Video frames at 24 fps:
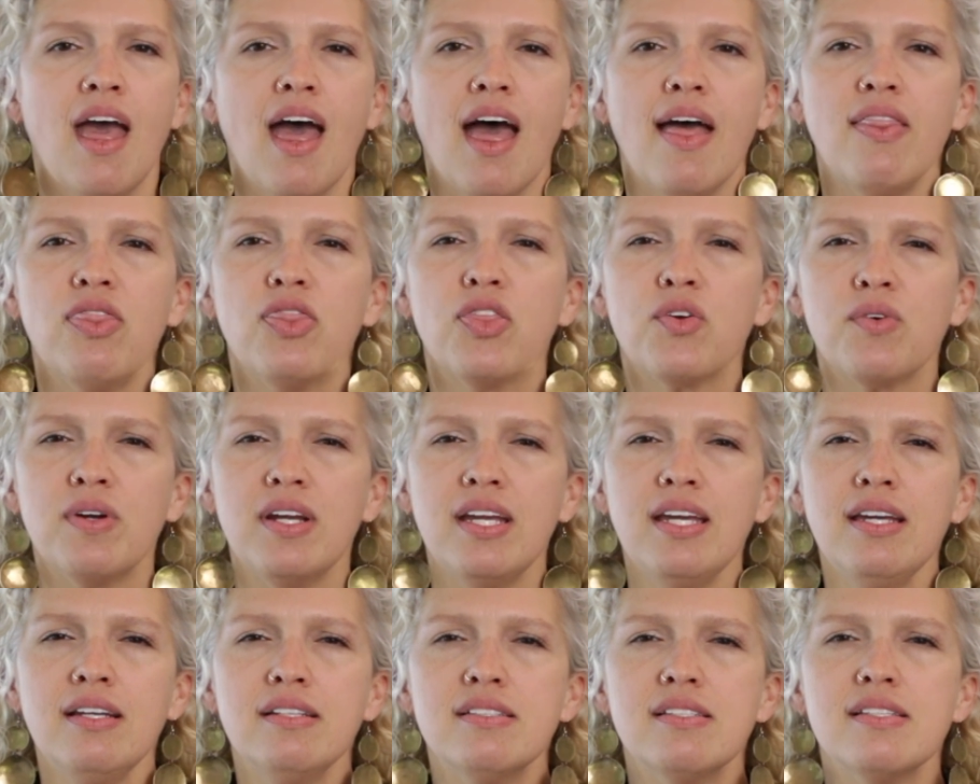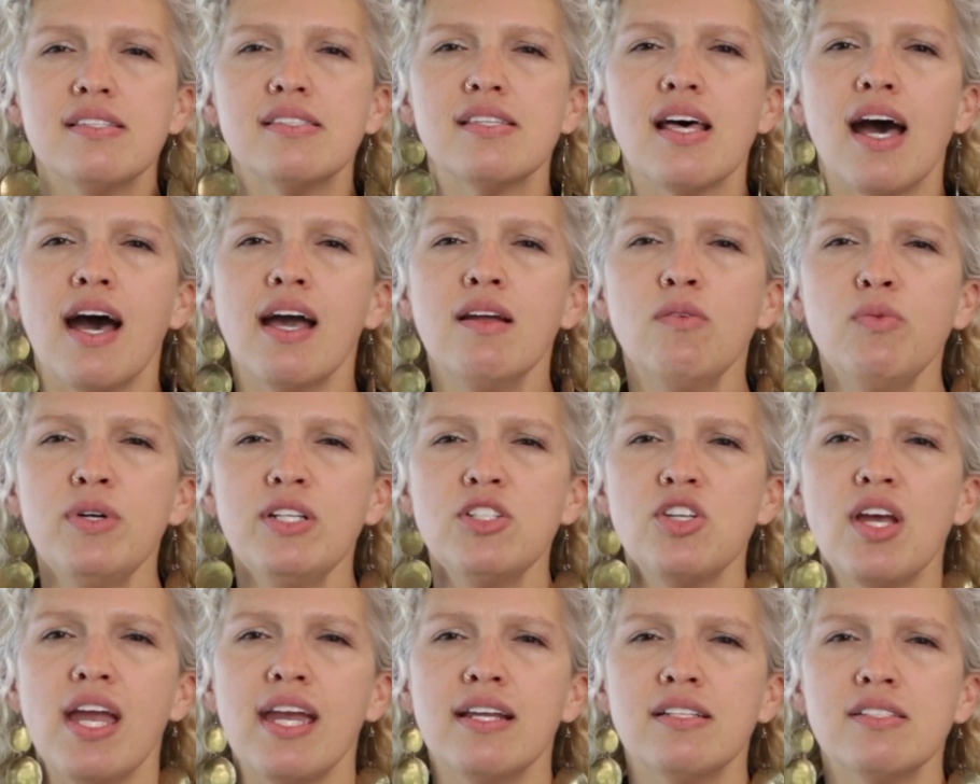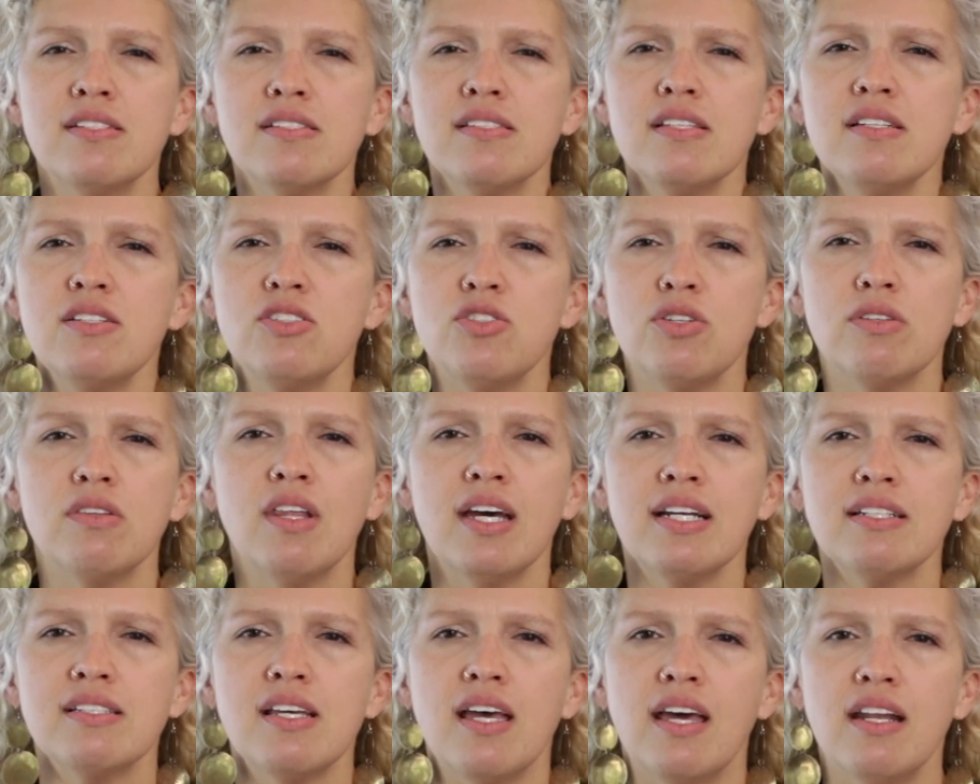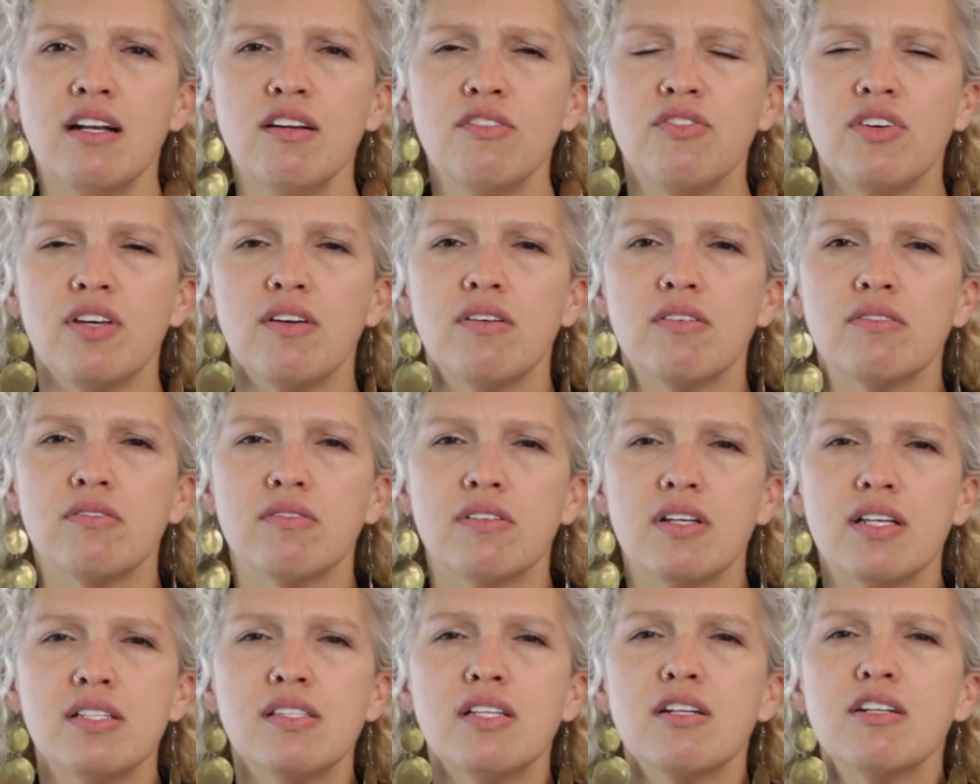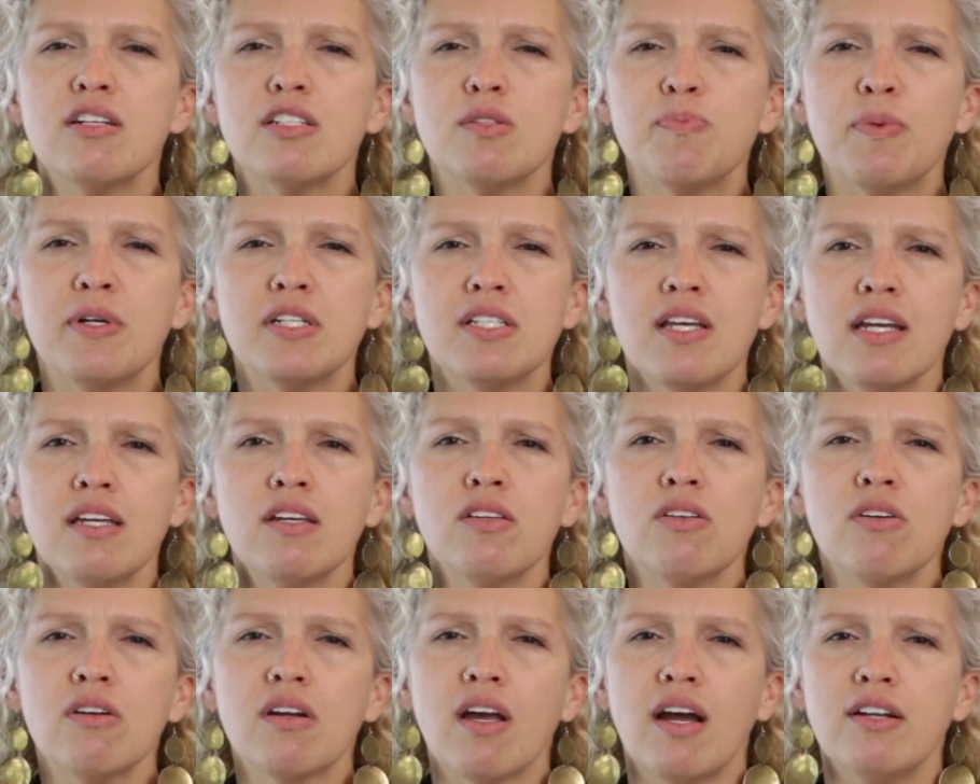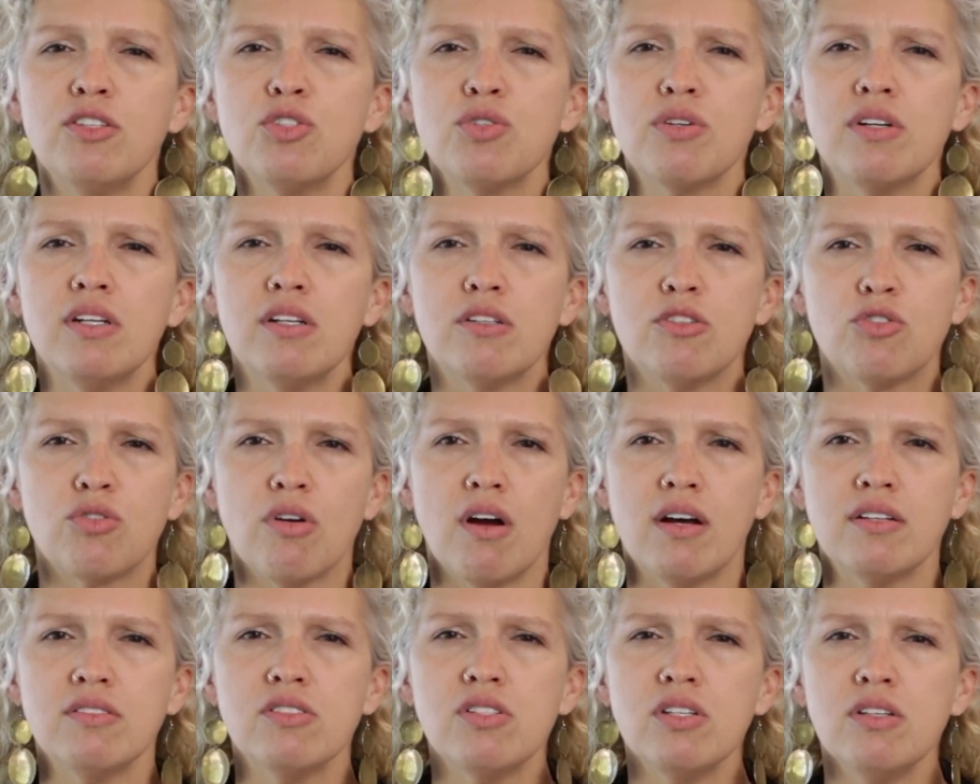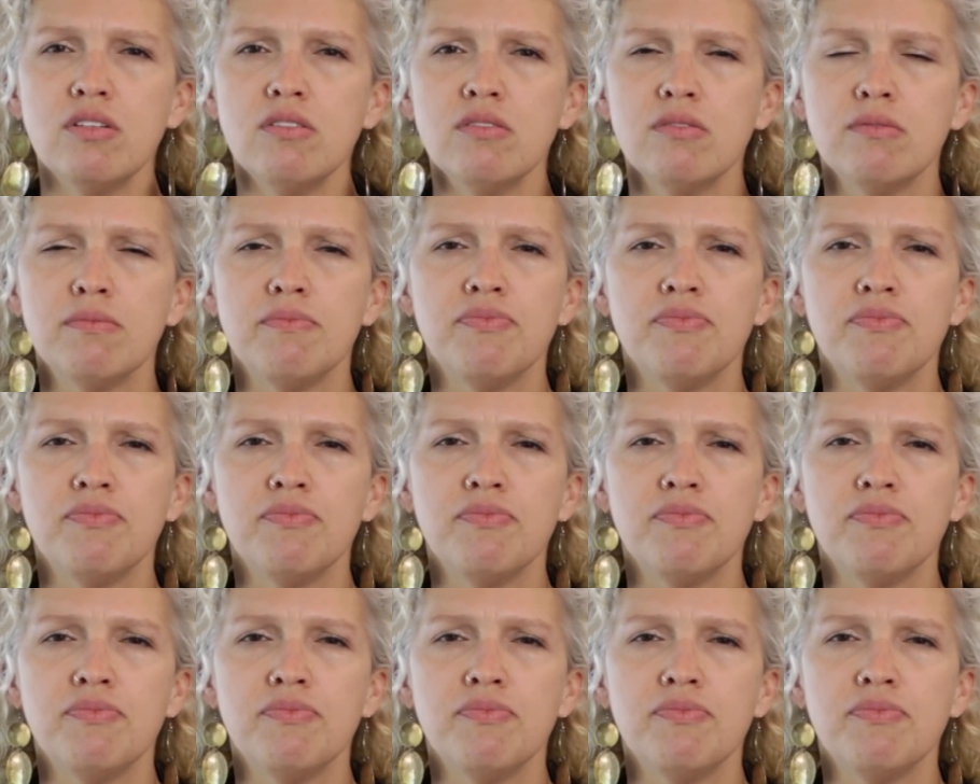And 3, decide which agencies you'd like to interview. Is there a particular country you're drawn to?